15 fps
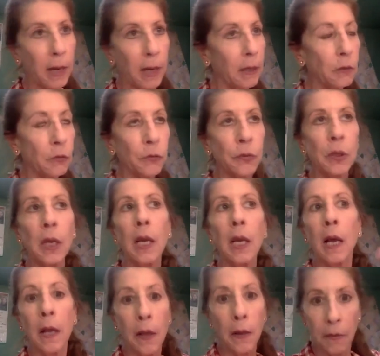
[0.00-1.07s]
else,
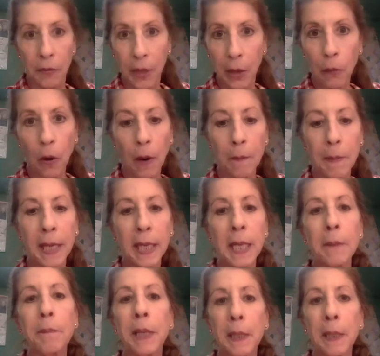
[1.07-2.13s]
there are
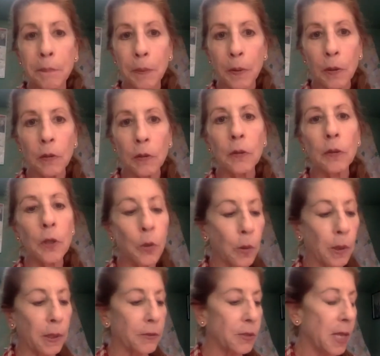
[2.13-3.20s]
many people who
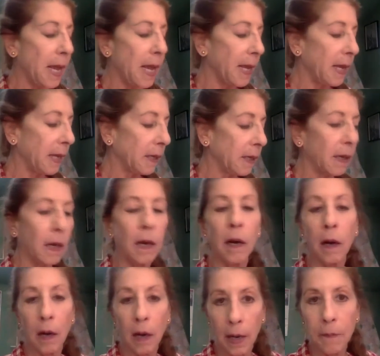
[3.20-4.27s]
are saying
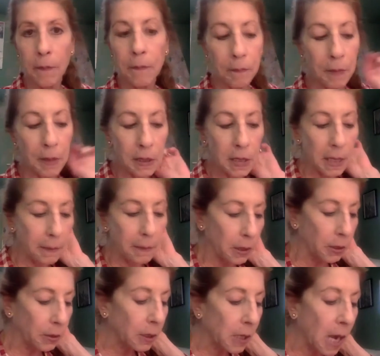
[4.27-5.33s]

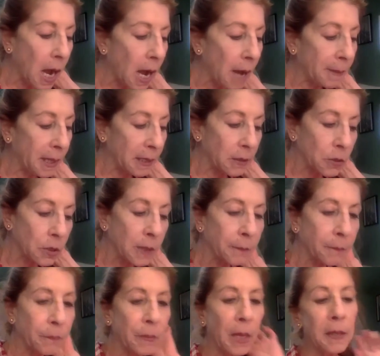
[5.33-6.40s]
similar comments.
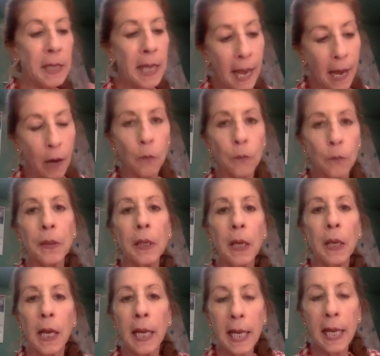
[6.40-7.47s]
Now,
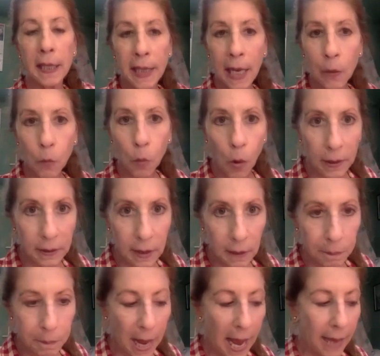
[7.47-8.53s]
he then walked
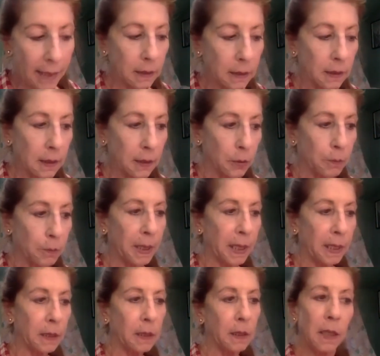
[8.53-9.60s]
it back a little bit.
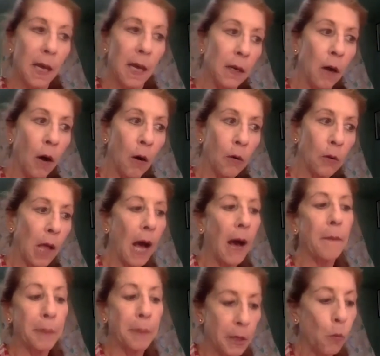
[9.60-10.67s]
Not a whole
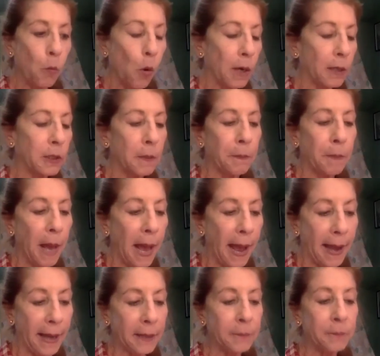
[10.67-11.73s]
lot, but he walked it
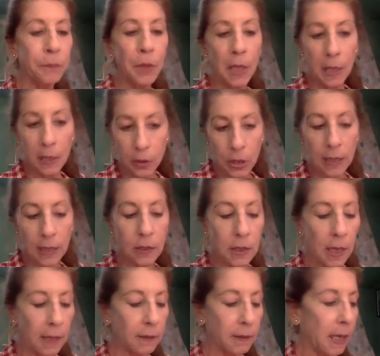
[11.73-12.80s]
back and just
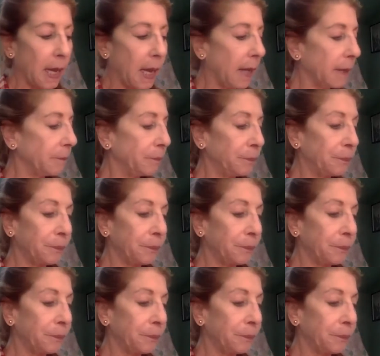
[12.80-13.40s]
said that